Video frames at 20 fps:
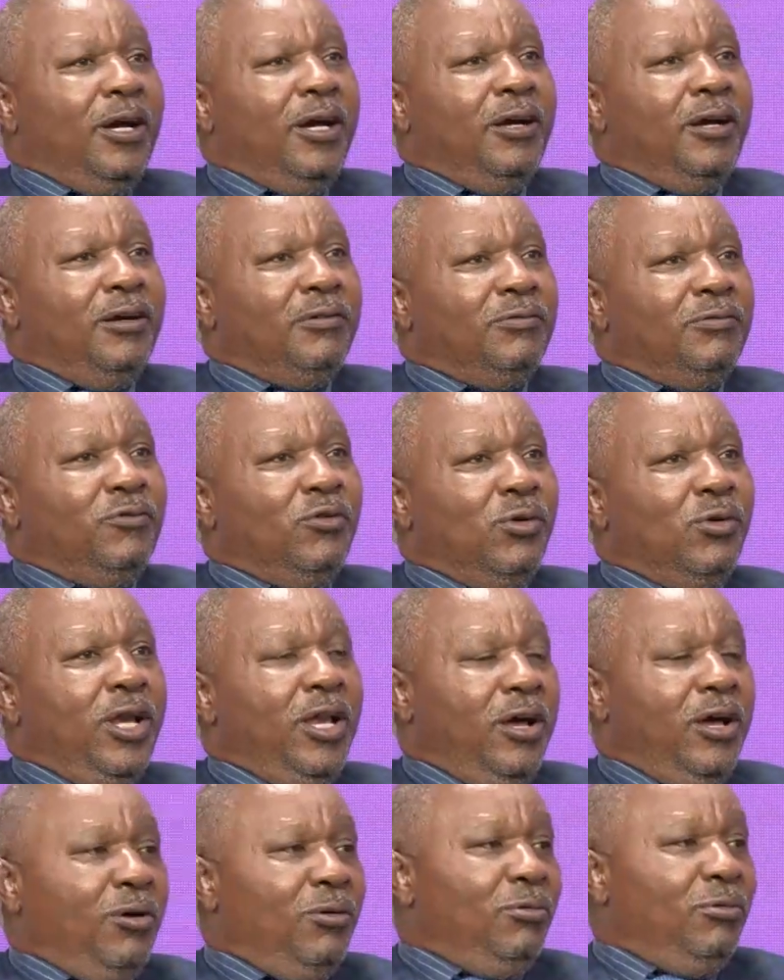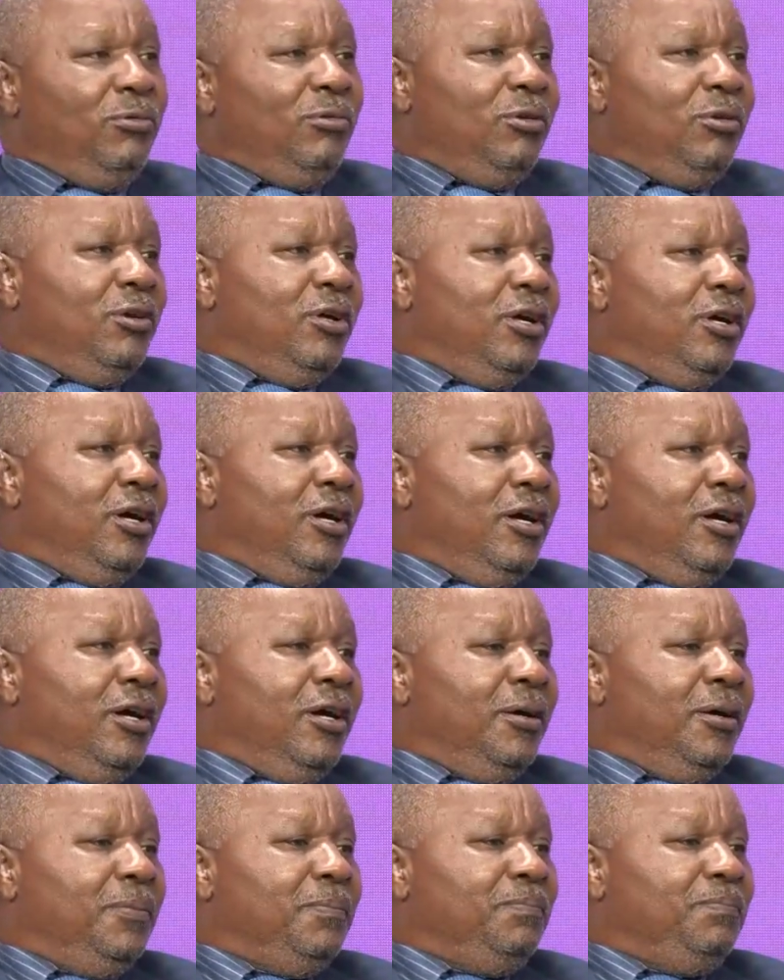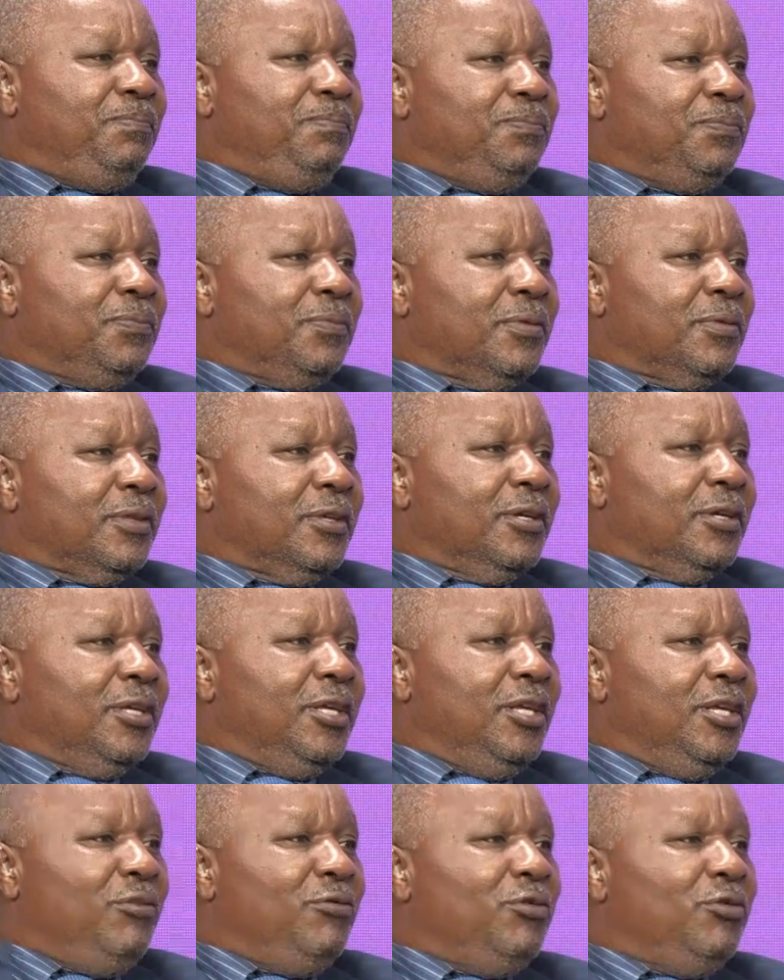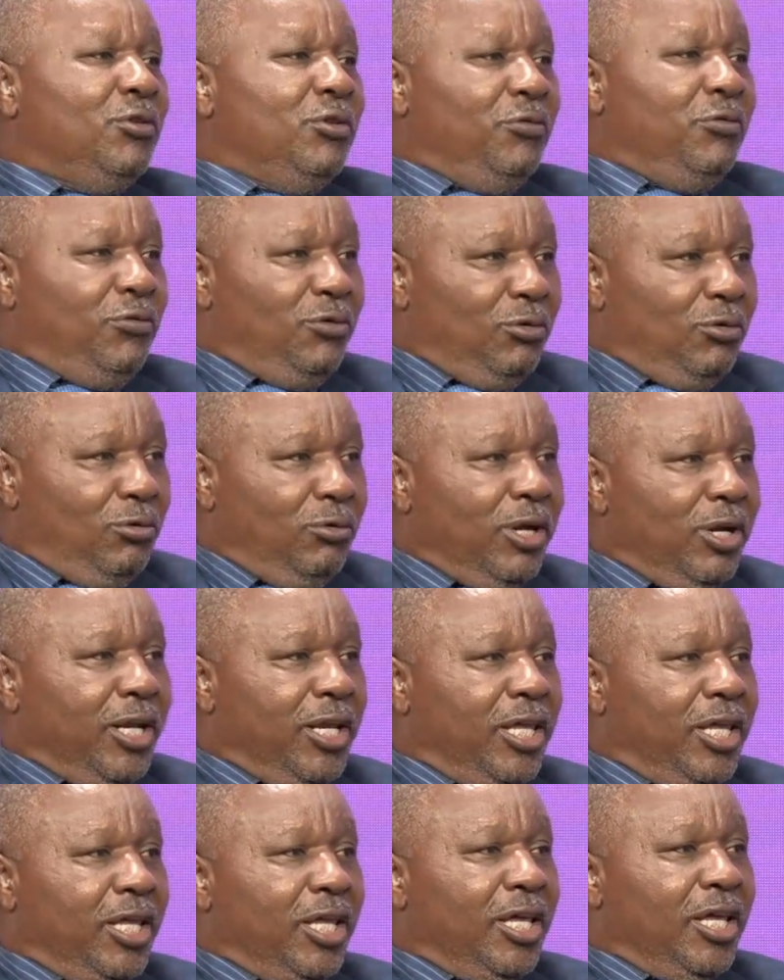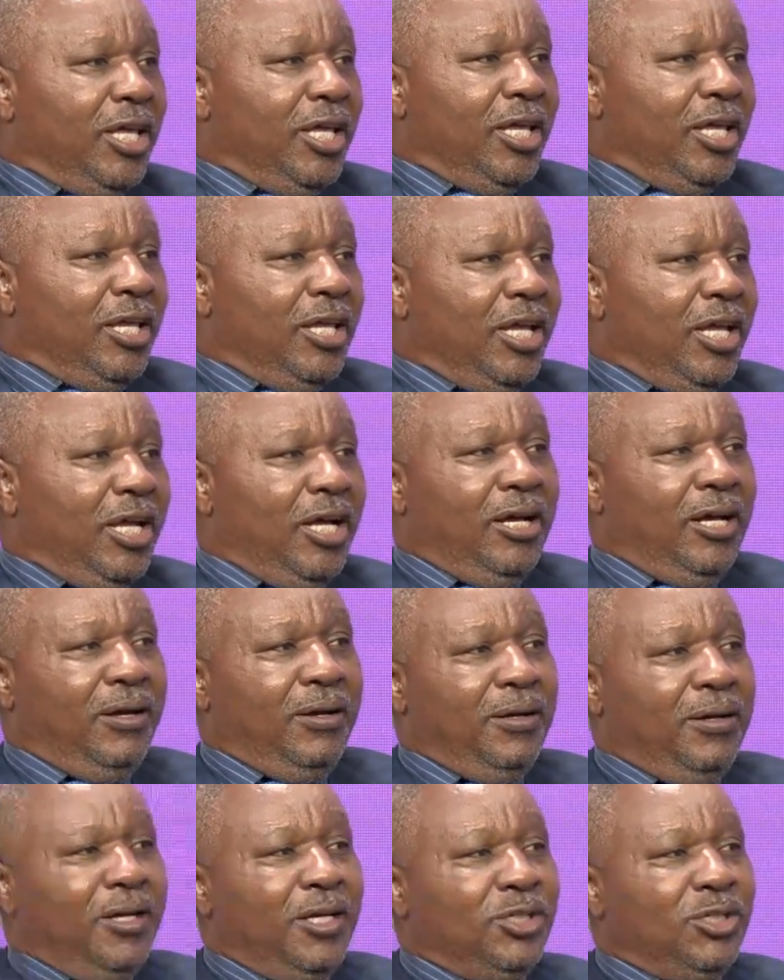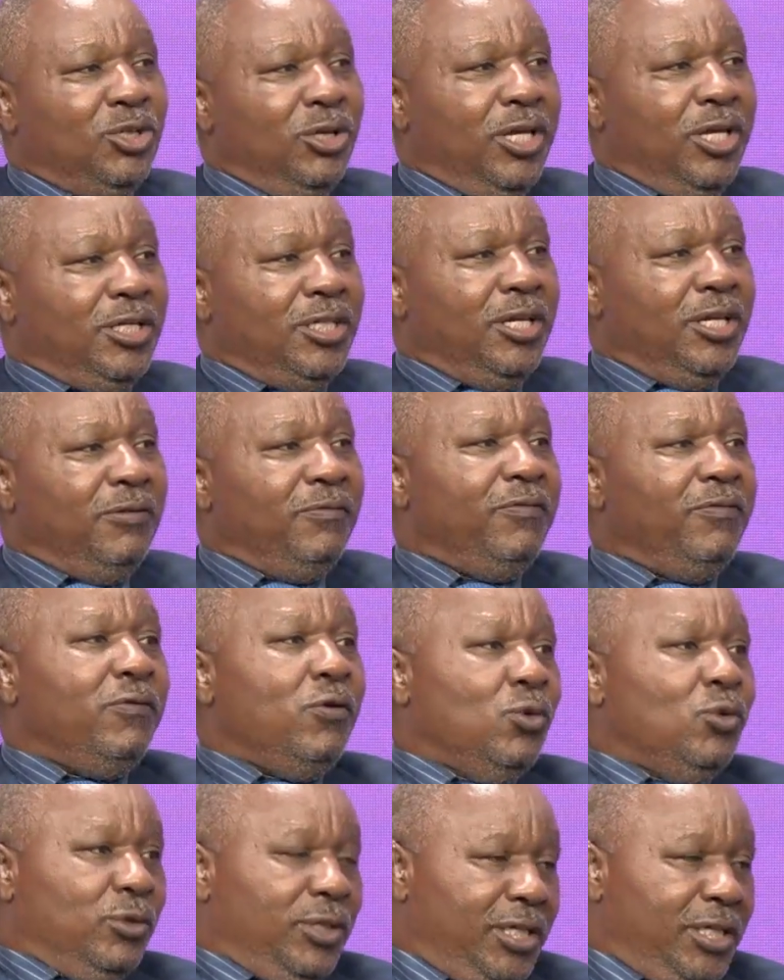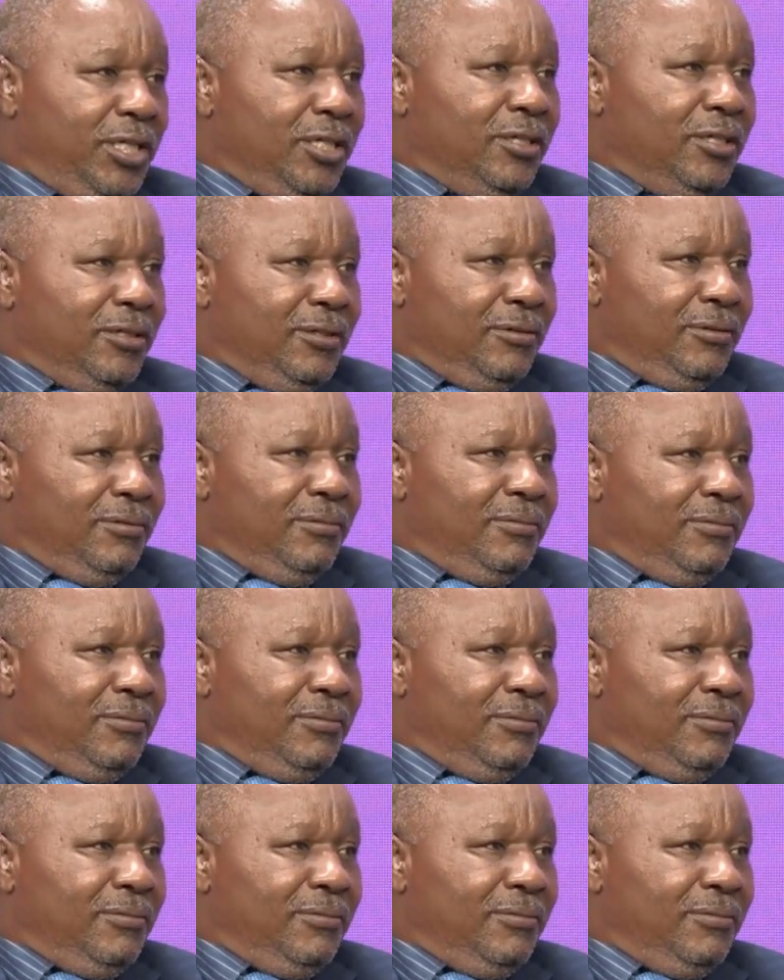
For now, even if you look at the education vote, mm-hmm.